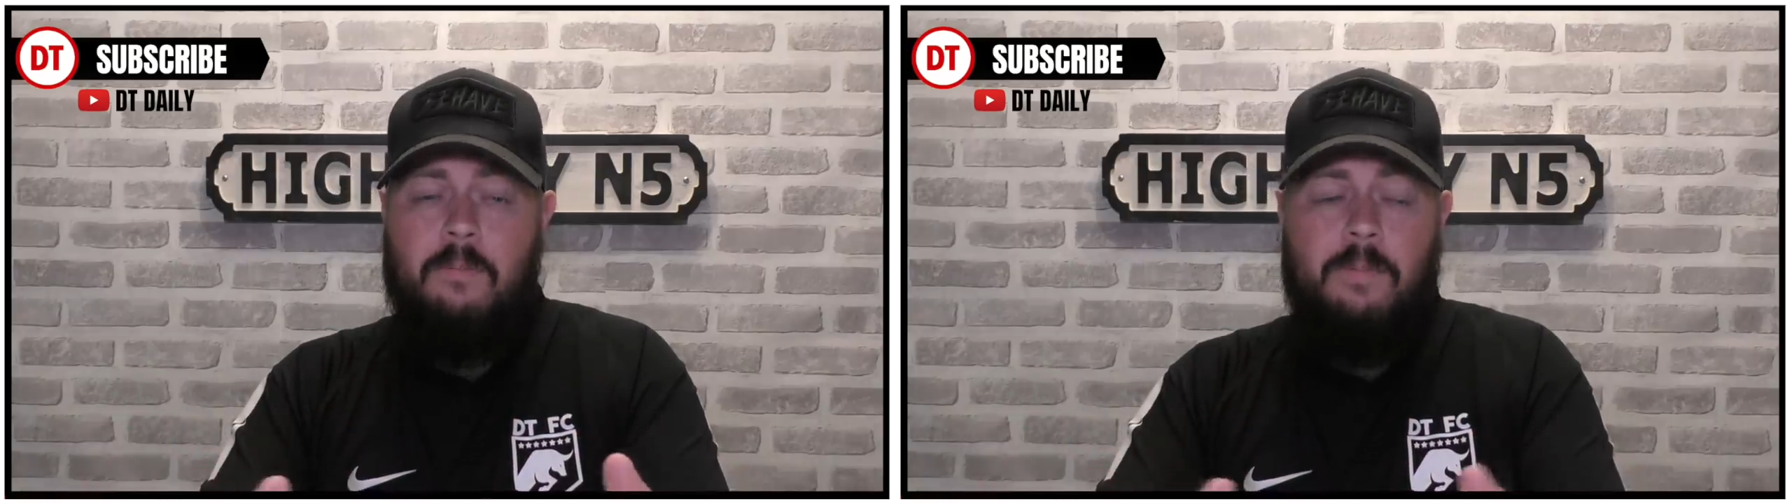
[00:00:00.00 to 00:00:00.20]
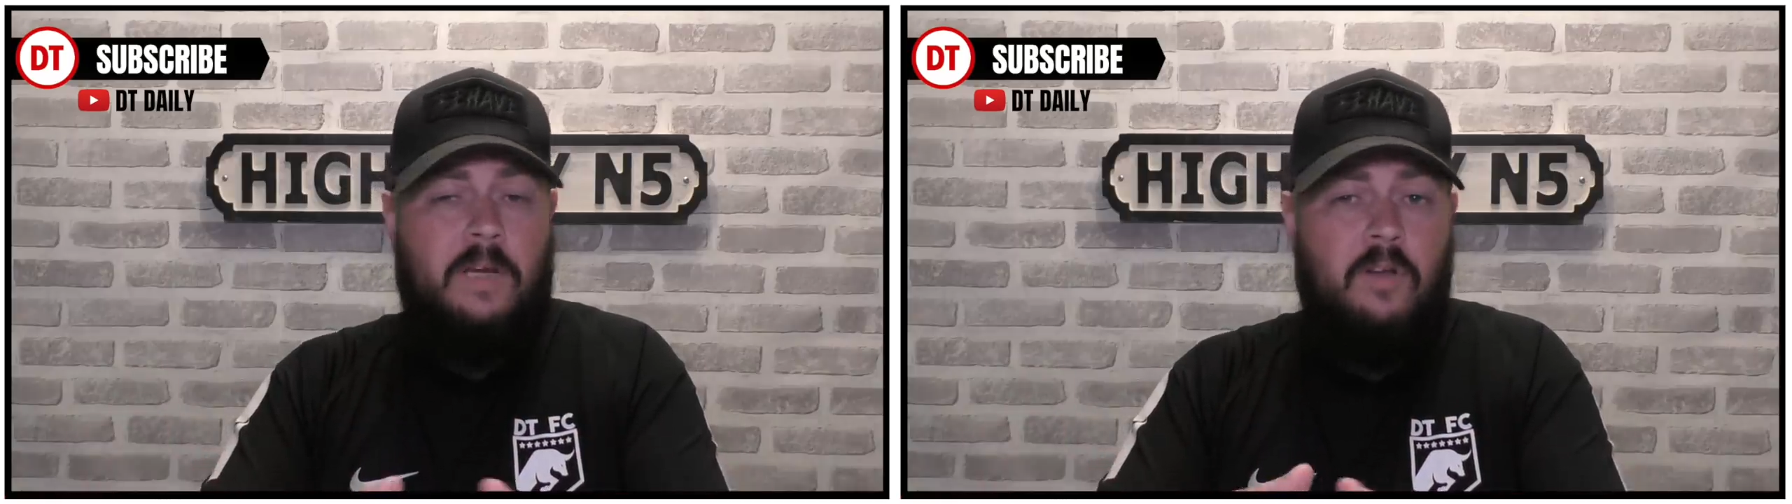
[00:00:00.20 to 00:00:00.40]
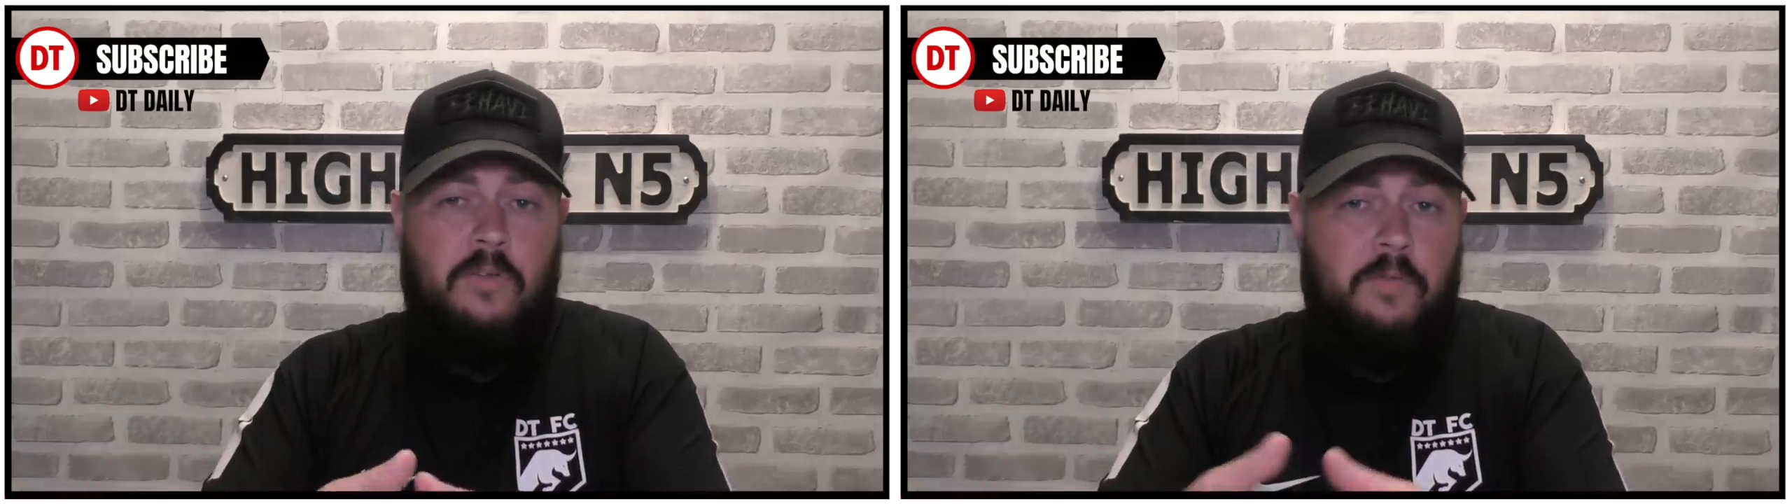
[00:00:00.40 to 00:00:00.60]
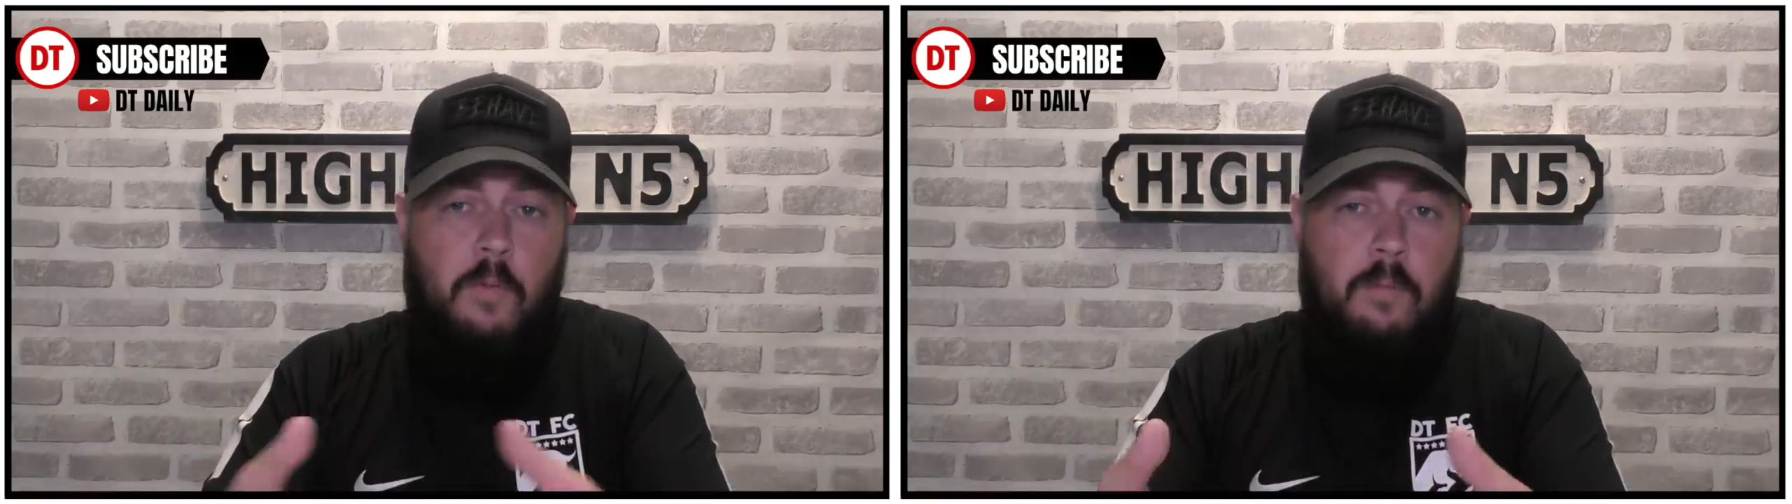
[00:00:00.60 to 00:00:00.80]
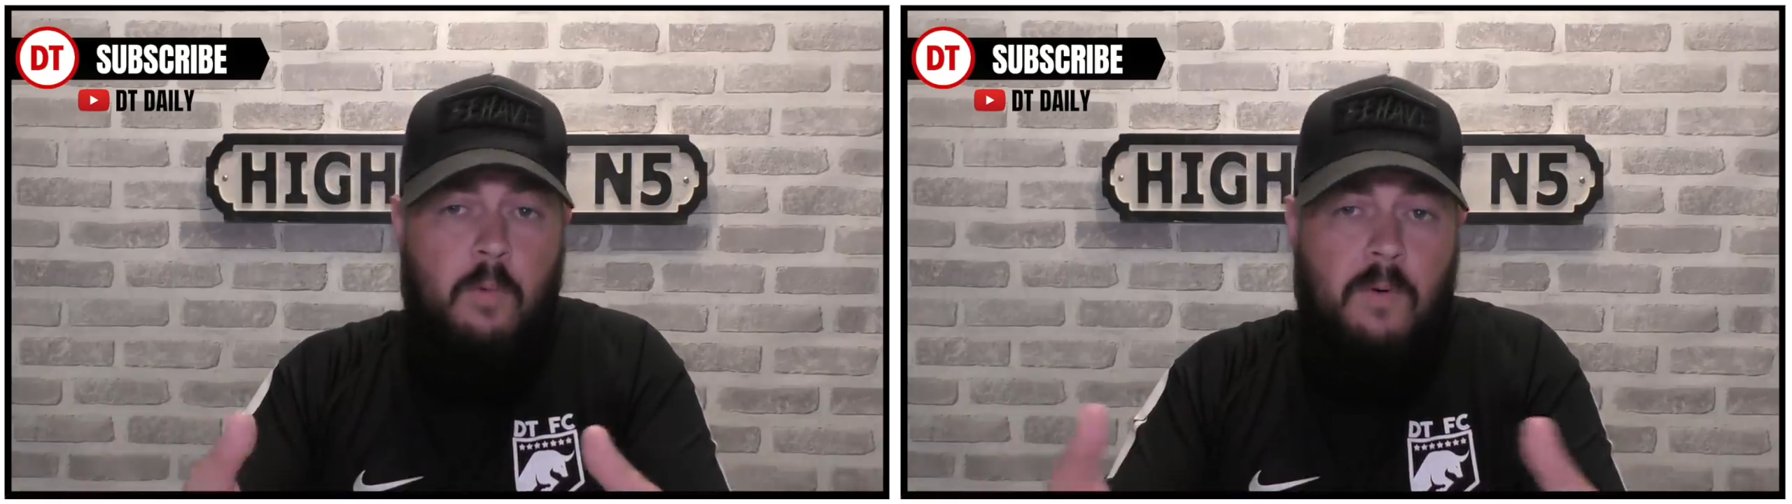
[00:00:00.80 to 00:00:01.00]
because
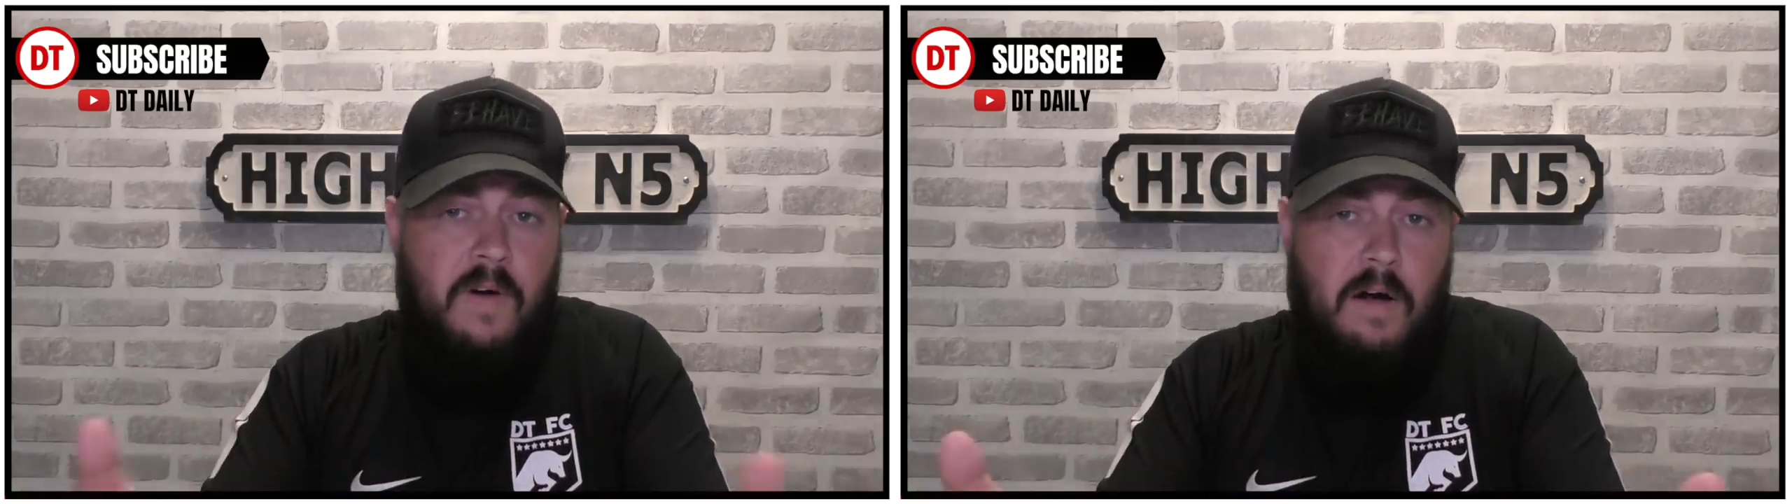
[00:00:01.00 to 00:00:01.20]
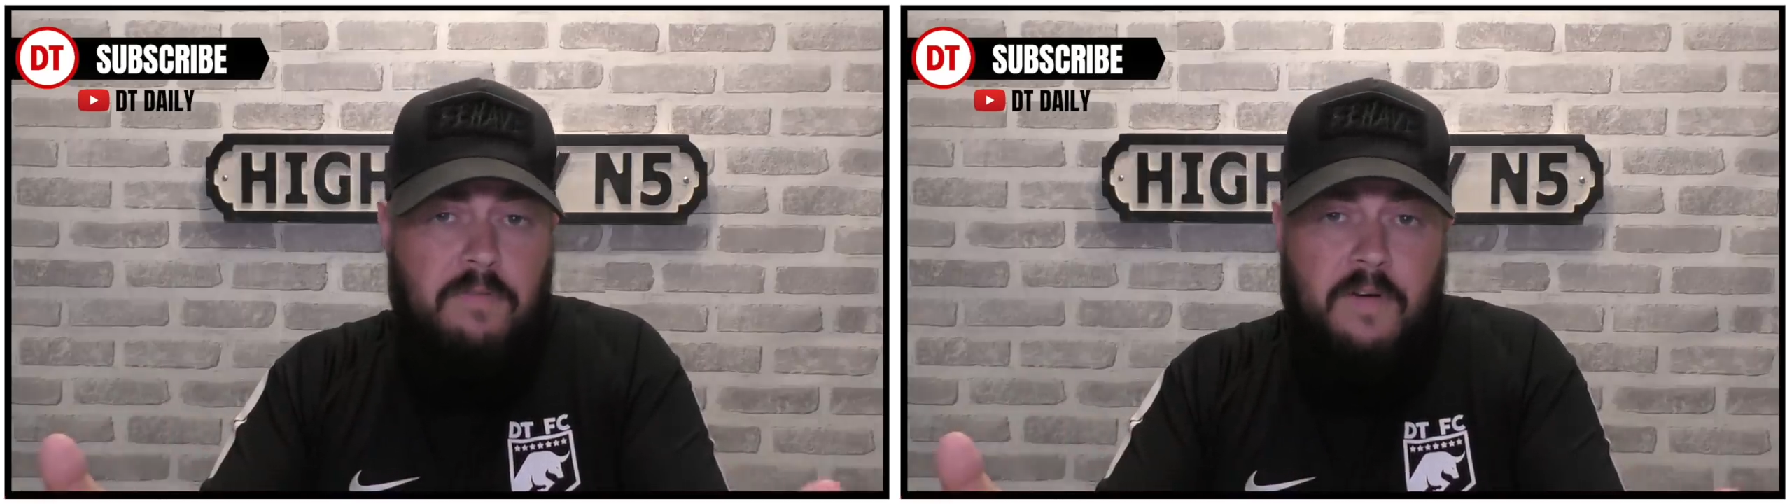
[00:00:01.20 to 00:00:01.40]
football without